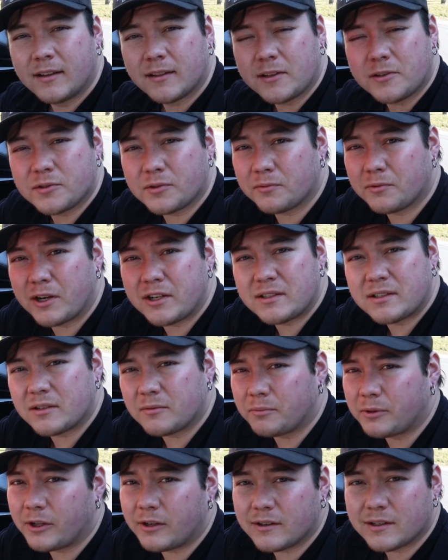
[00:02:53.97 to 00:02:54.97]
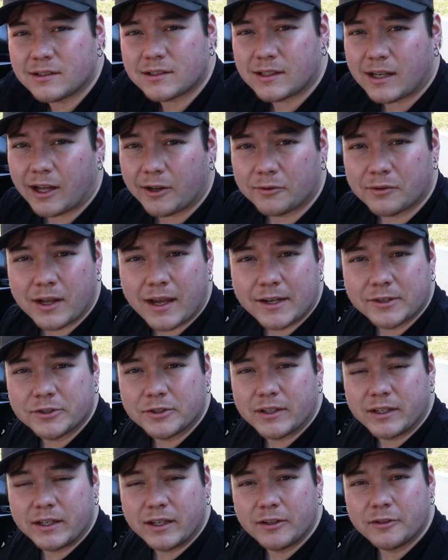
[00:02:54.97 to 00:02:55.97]
These are racing plugs. I don't
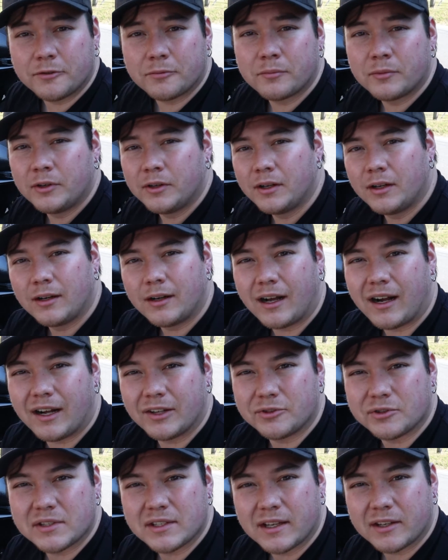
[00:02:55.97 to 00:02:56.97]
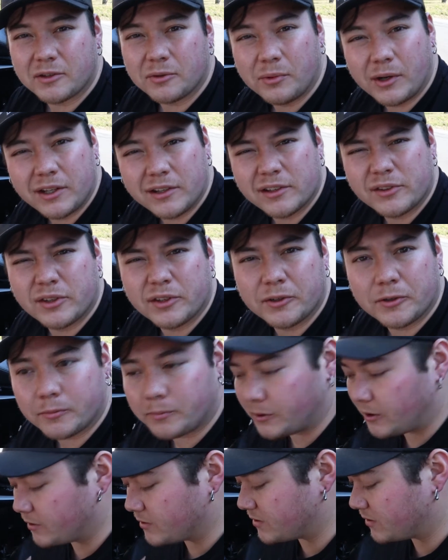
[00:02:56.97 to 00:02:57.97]
actually need them. I just like the way the thicker
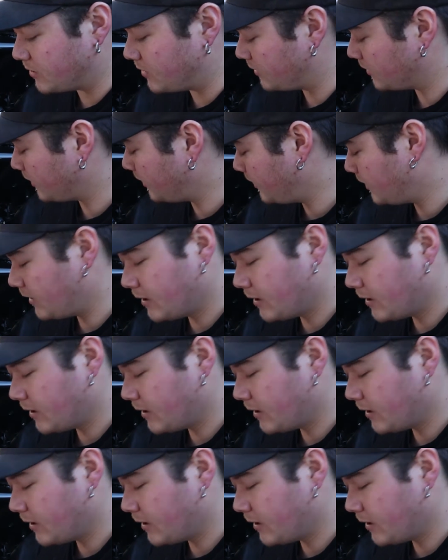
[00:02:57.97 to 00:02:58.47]
plugs look.